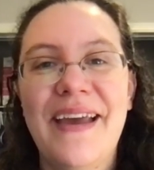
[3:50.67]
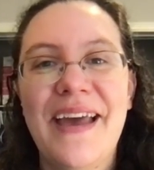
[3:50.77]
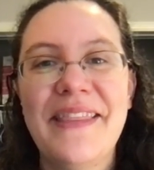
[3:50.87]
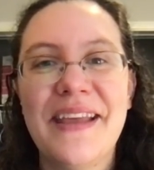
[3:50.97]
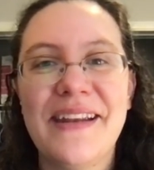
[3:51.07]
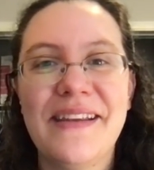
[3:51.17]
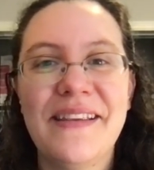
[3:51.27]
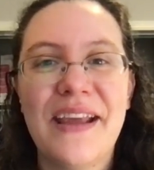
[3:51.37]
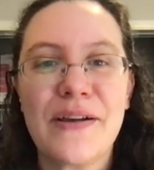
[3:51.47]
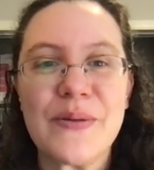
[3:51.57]
And then
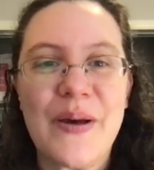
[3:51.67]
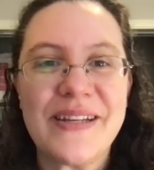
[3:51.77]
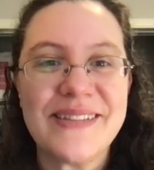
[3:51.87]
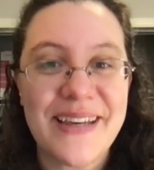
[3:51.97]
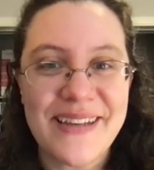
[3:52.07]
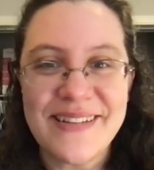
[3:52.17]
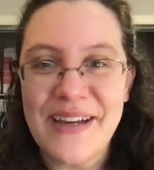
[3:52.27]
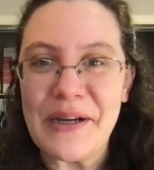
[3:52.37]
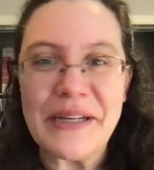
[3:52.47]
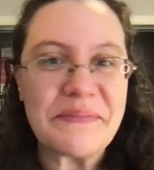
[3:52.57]
they also had a
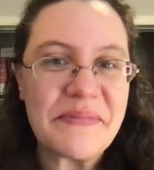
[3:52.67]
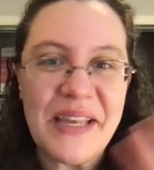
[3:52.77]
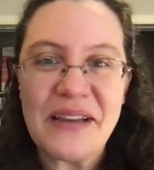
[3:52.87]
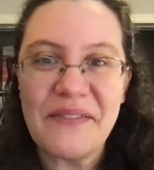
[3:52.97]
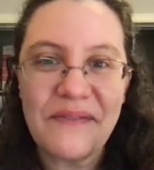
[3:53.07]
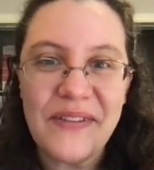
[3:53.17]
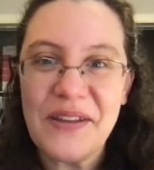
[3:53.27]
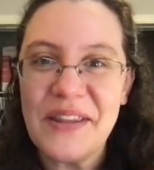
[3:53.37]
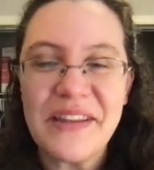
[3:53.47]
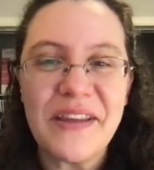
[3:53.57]
secondary thing,
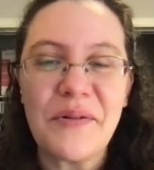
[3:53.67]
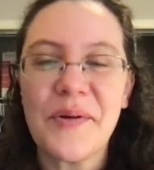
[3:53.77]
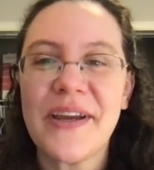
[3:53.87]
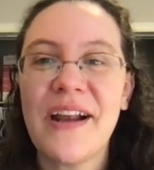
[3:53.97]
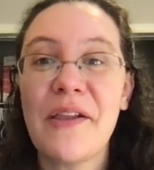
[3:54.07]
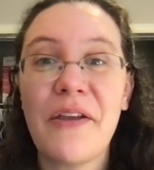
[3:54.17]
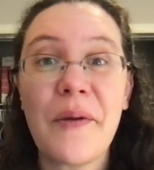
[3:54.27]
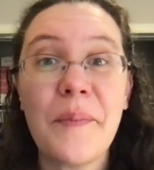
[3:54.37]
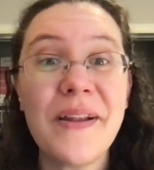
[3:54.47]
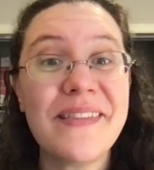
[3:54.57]
field that they were working on. They're
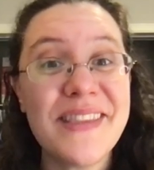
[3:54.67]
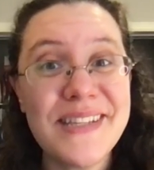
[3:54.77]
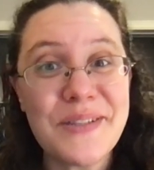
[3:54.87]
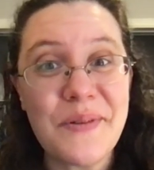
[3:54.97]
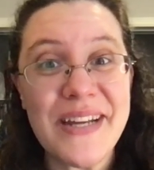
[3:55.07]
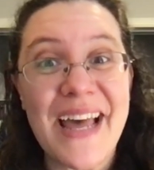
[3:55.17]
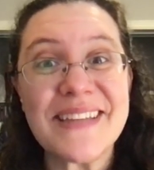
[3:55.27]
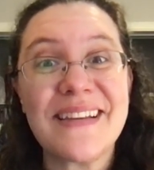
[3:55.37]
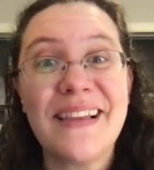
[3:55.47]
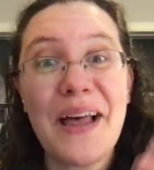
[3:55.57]
like, but this one
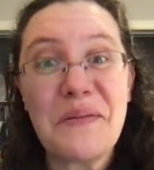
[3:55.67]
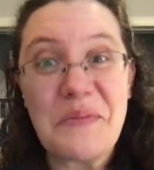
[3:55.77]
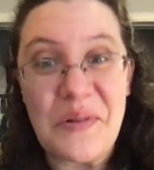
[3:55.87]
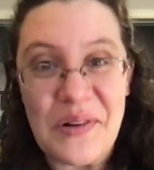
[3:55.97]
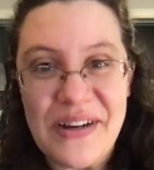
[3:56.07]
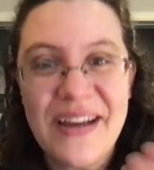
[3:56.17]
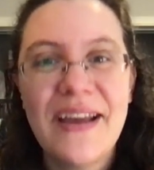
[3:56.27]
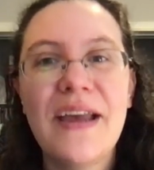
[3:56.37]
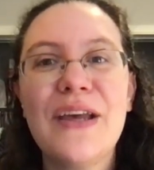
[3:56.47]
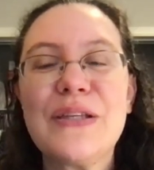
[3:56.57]
has a lot more.
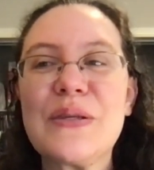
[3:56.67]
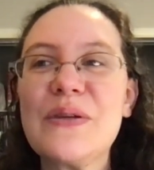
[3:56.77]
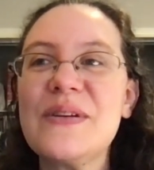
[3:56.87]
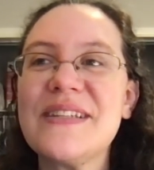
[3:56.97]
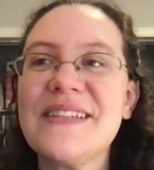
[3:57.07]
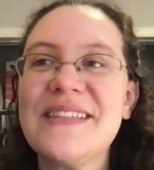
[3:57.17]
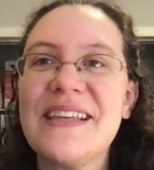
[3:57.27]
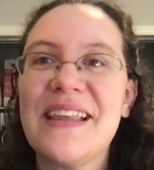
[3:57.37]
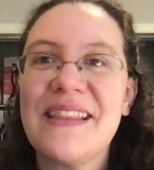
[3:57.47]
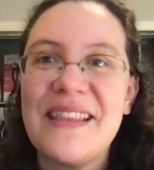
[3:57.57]
So you get to
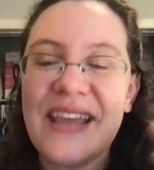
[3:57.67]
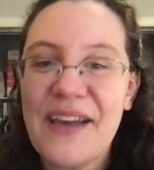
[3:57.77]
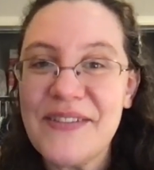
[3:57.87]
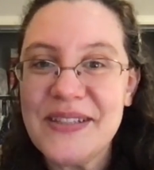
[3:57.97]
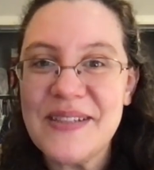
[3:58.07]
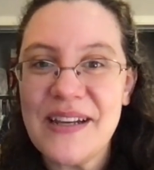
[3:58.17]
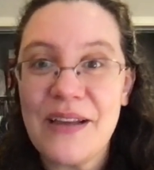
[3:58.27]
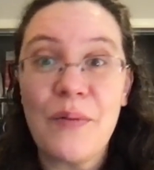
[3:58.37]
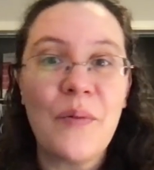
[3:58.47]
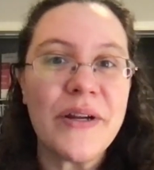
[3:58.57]
see that they have to
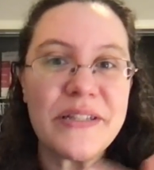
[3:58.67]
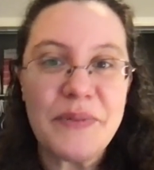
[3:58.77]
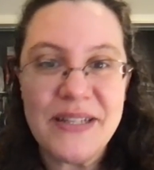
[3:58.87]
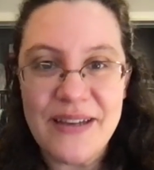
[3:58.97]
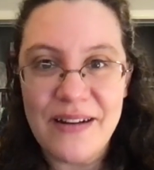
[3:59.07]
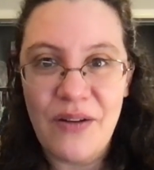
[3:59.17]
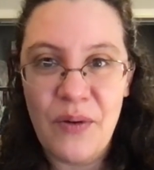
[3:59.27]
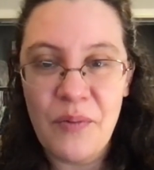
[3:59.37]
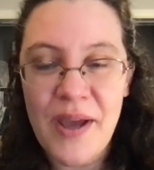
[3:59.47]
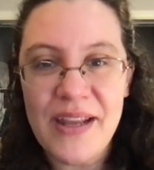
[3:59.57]
study what has been done
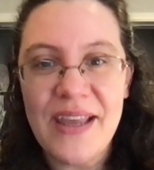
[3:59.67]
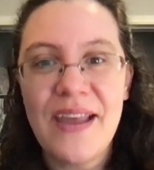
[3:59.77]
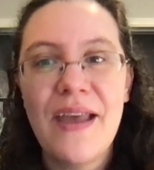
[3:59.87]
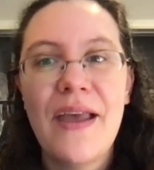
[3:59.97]
already